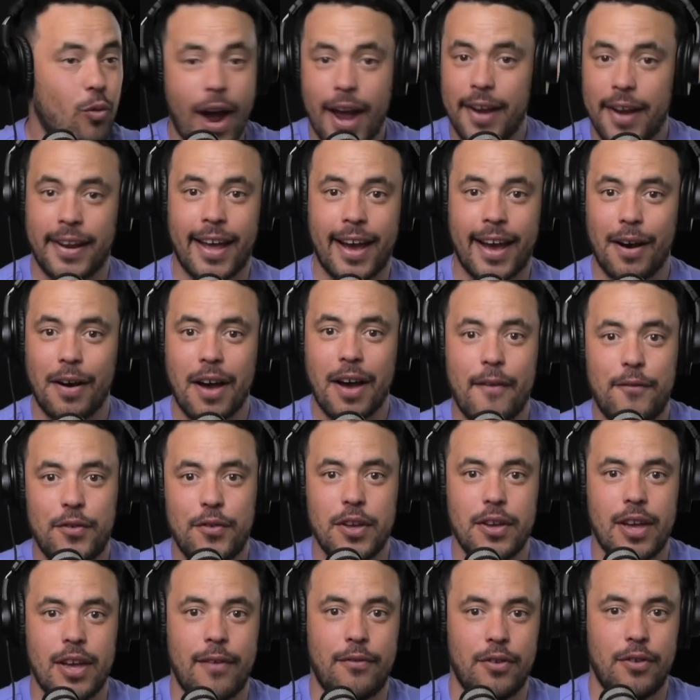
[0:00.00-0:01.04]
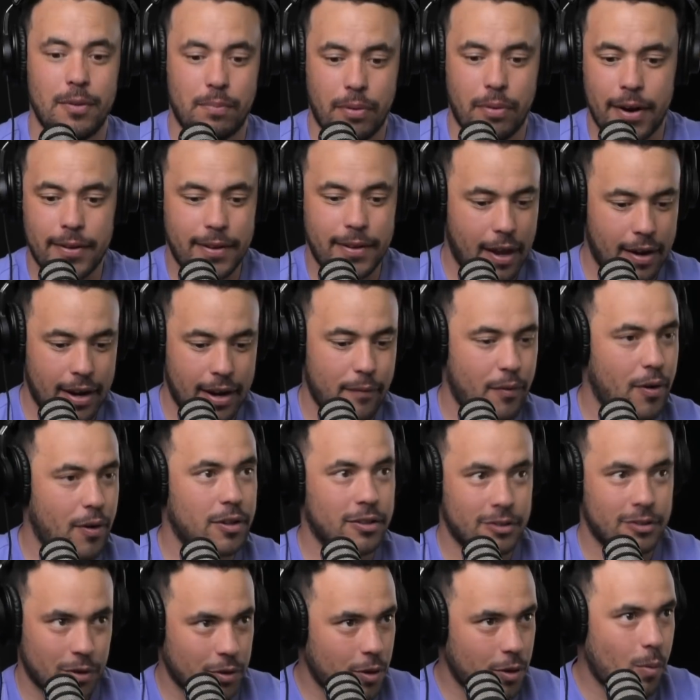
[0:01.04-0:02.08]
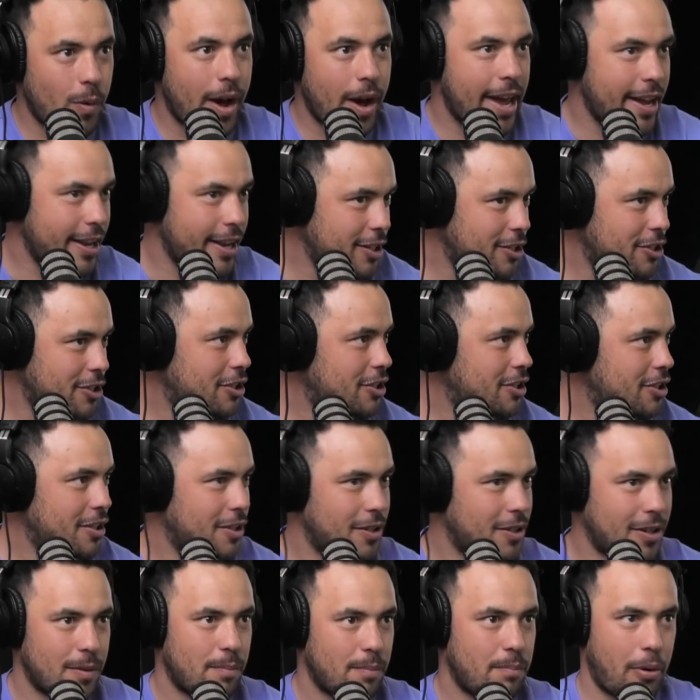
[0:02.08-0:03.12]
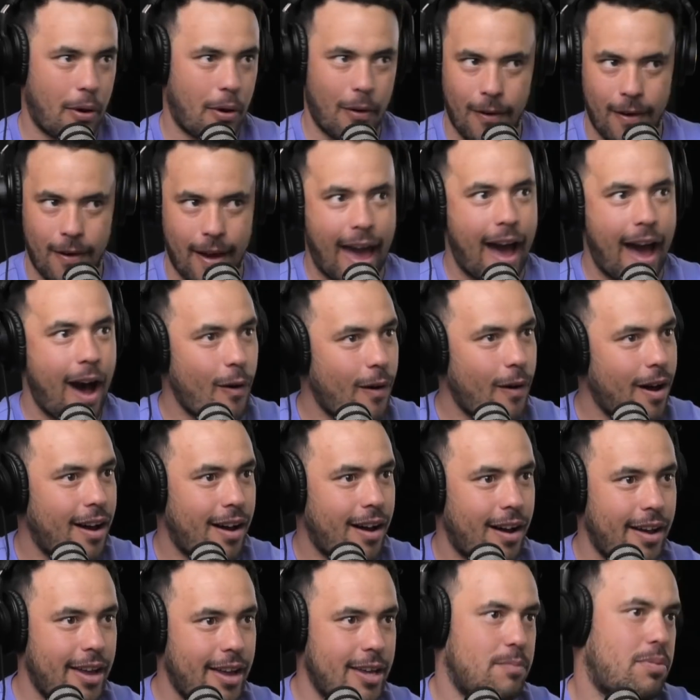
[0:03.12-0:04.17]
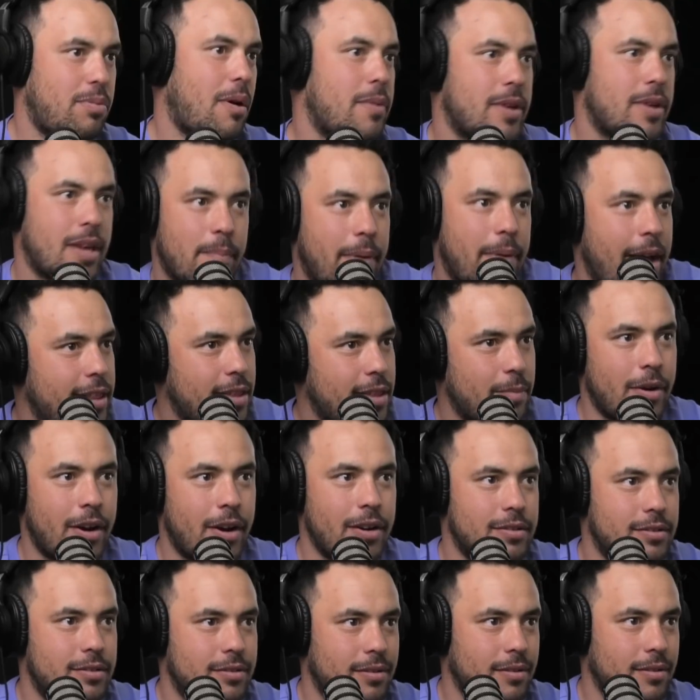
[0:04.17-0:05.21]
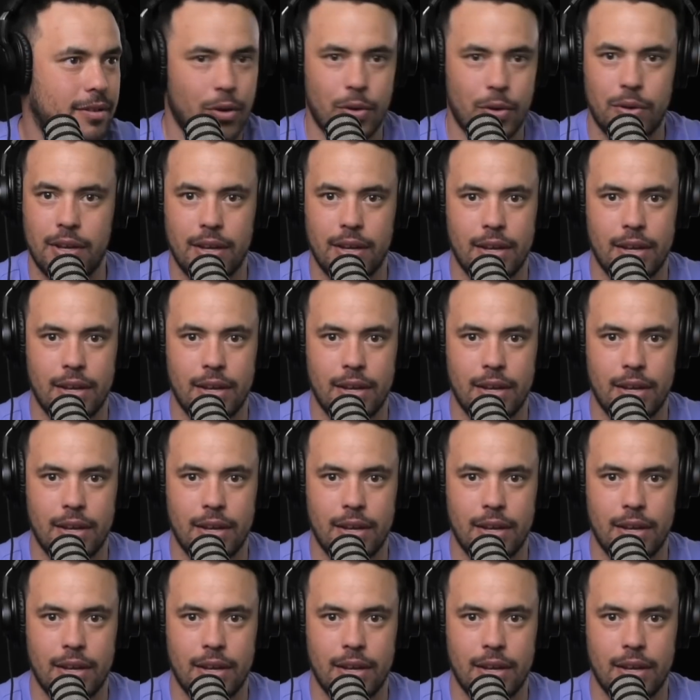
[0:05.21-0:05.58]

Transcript: Right now, if you broke down everyone's sort of wage per hour, he'd probably get paid the most. Lukey,